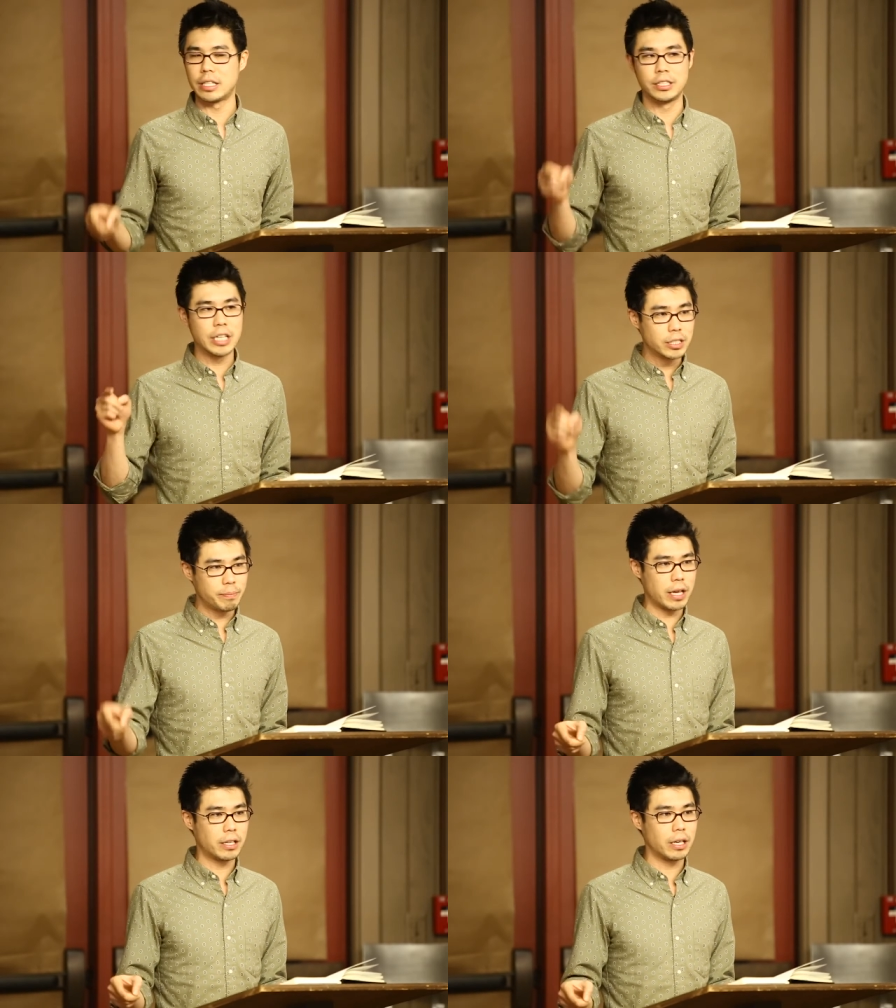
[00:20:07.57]
decision
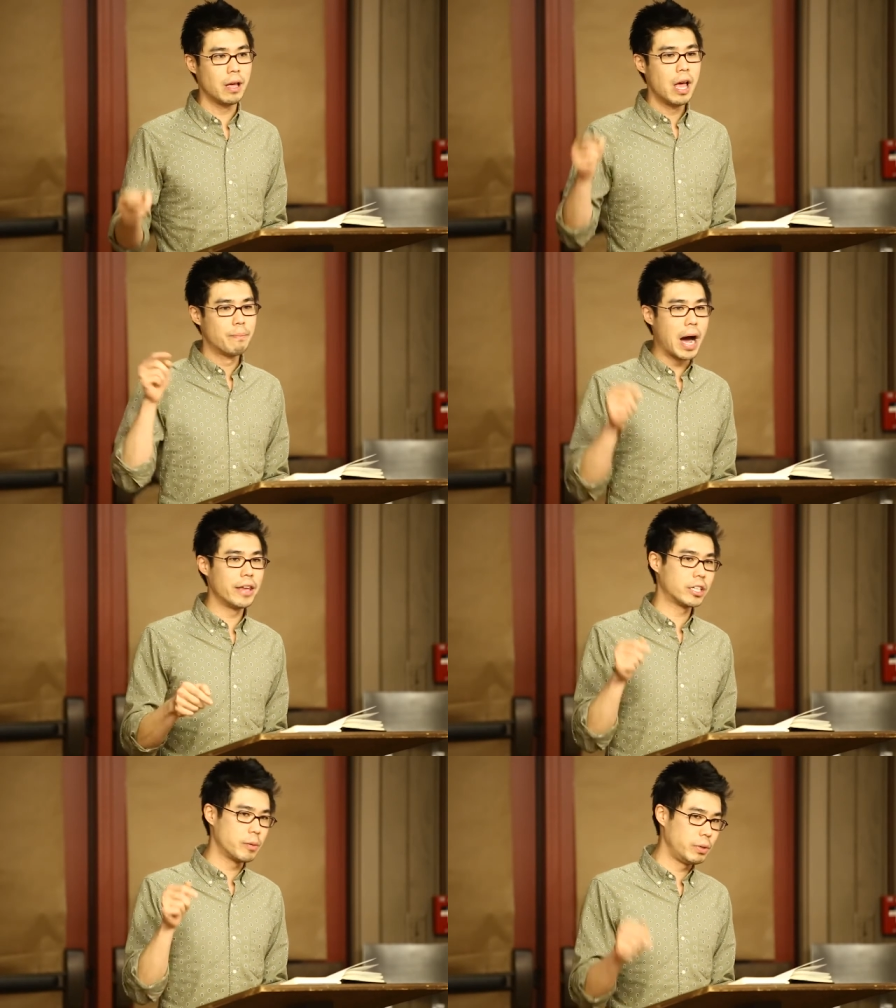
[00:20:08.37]
making by
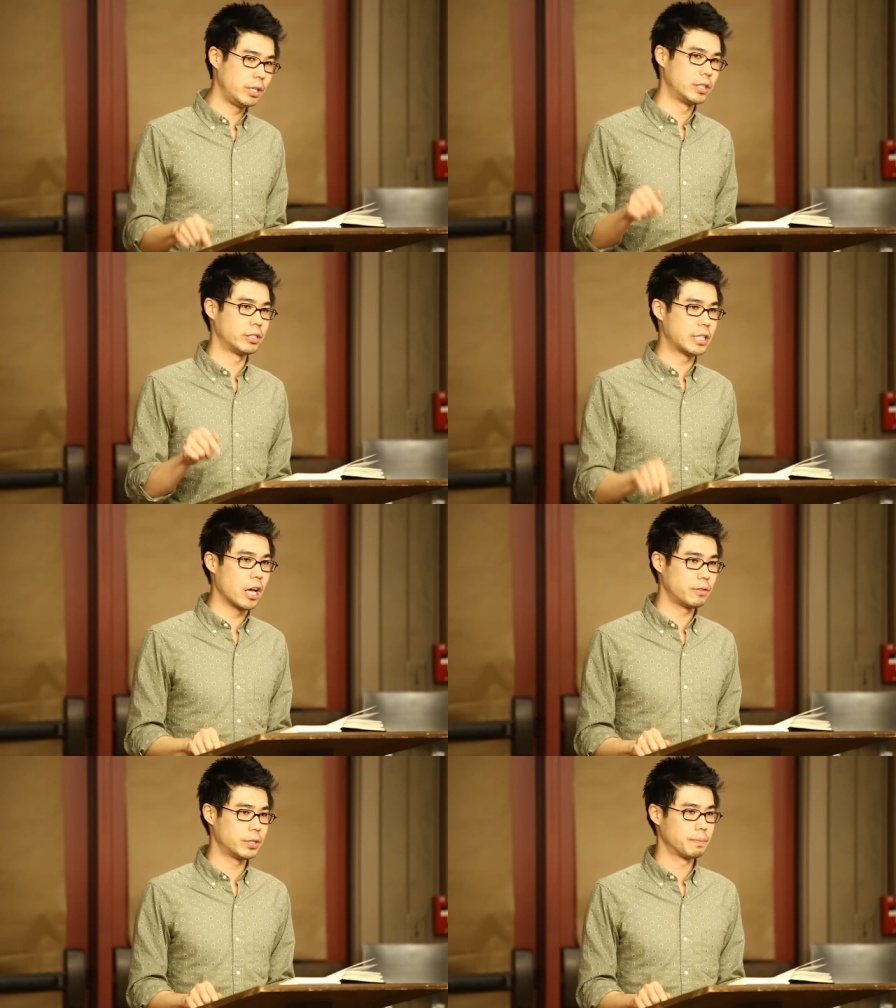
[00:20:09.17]
the communities
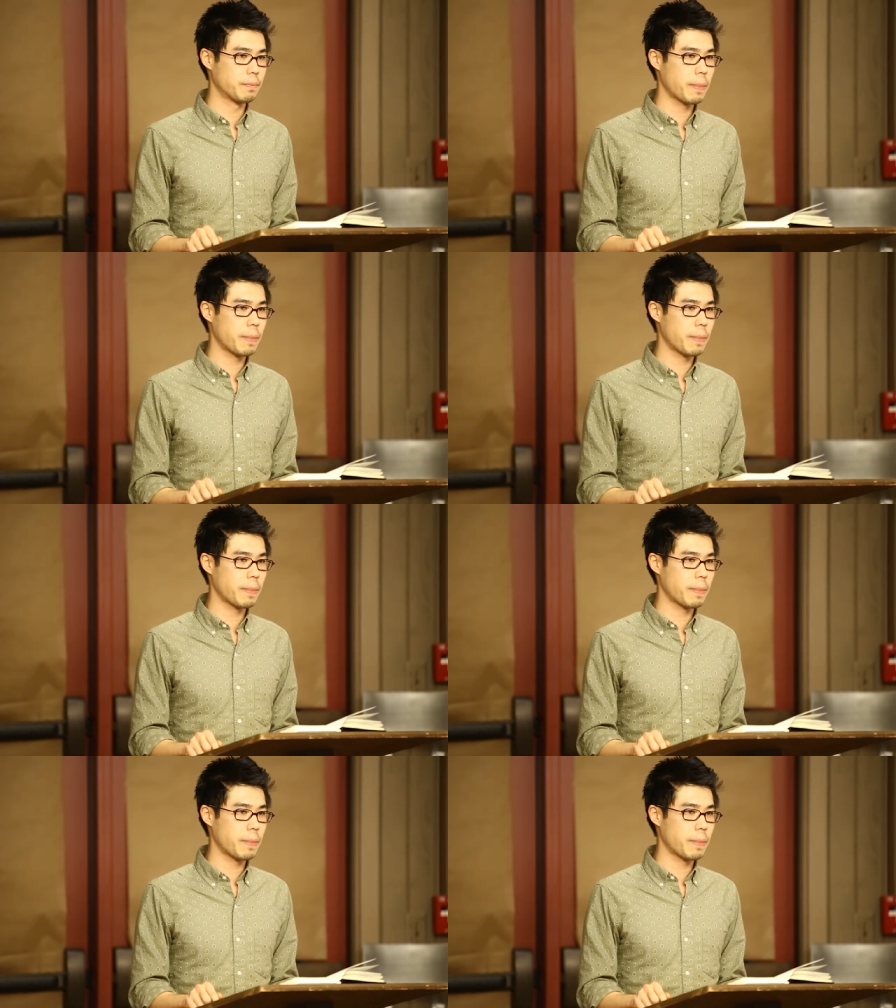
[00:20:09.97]
ourselves.